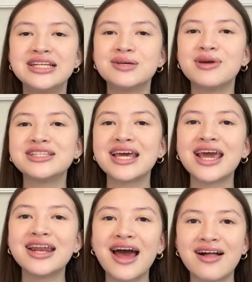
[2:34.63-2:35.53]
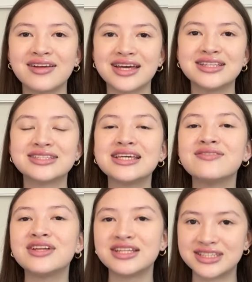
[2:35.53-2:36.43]
to maintain elegance
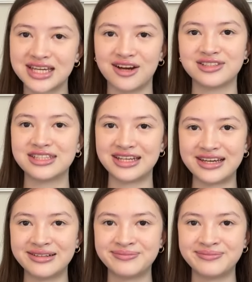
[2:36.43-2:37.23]
even in scarcity.